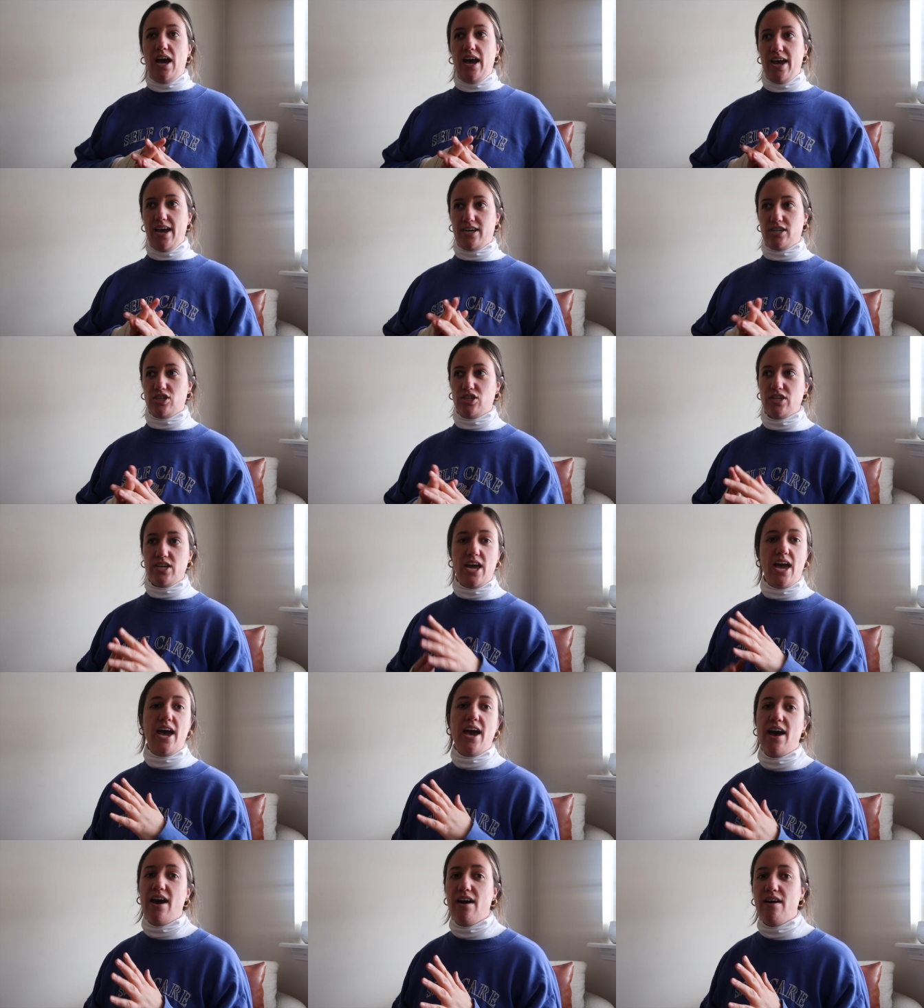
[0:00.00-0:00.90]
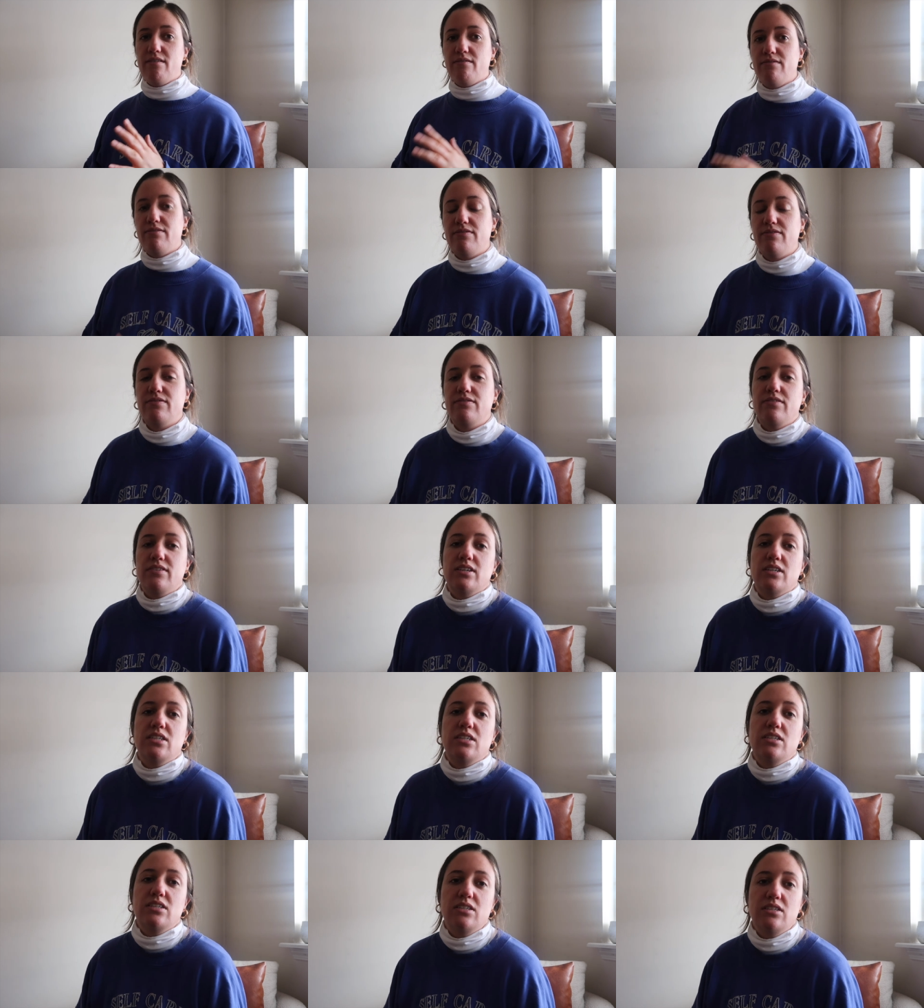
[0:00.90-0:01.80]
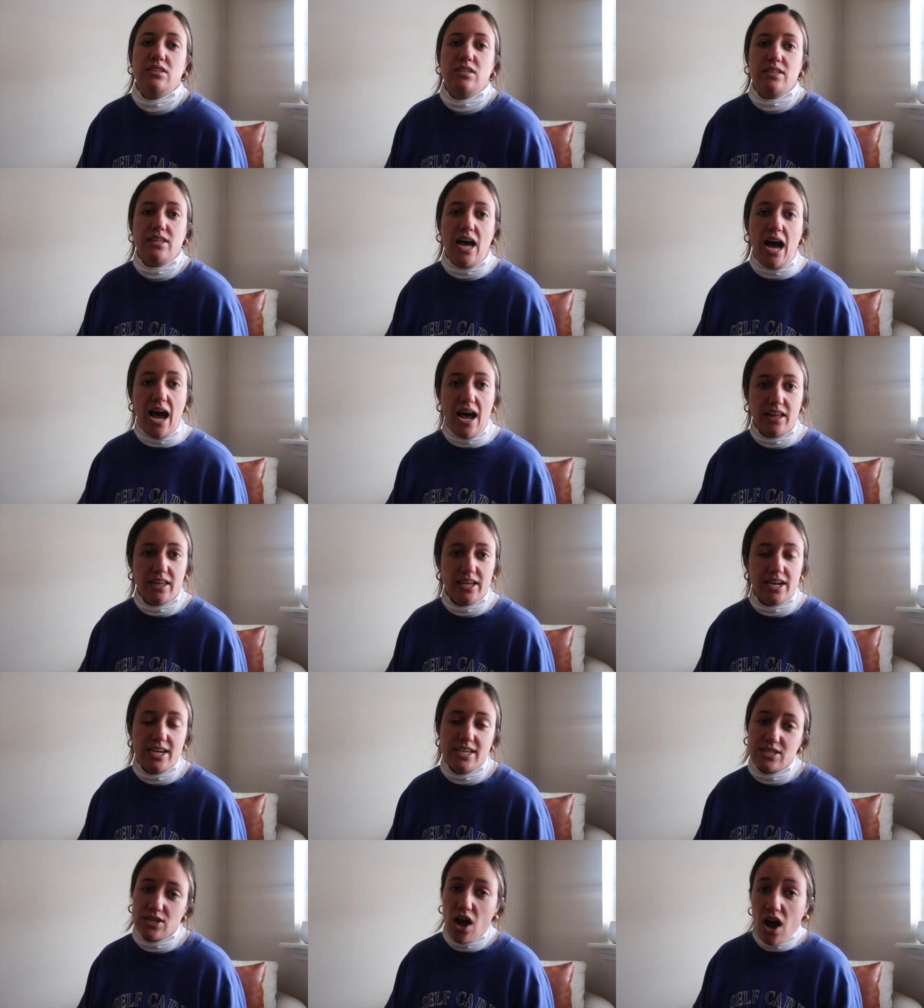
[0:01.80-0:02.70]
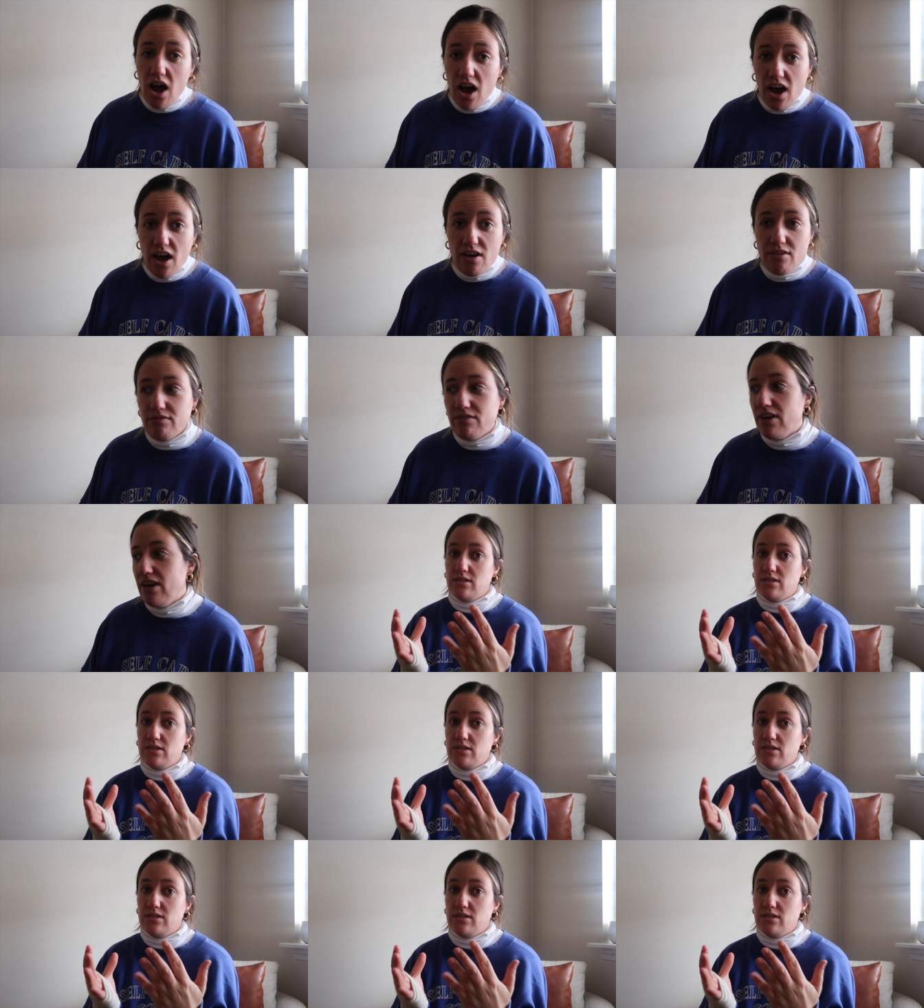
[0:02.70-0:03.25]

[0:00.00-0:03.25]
I actually have the holidays off.